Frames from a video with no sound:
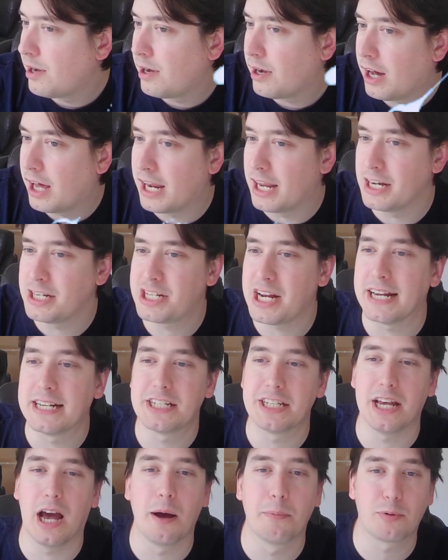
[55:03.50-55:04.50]

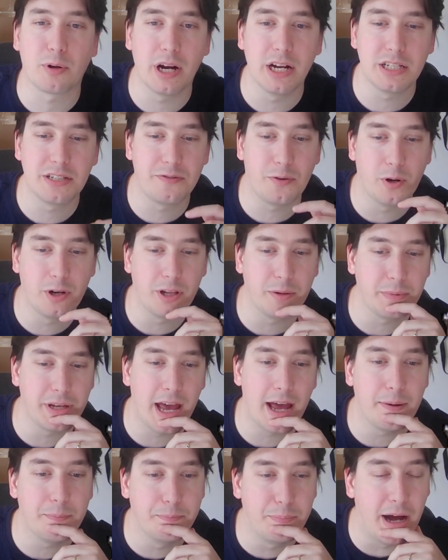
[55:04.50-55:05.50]
upgrades for them
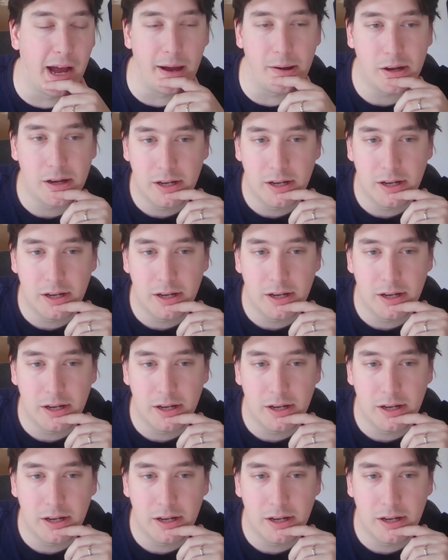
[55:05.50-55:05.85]
yet, but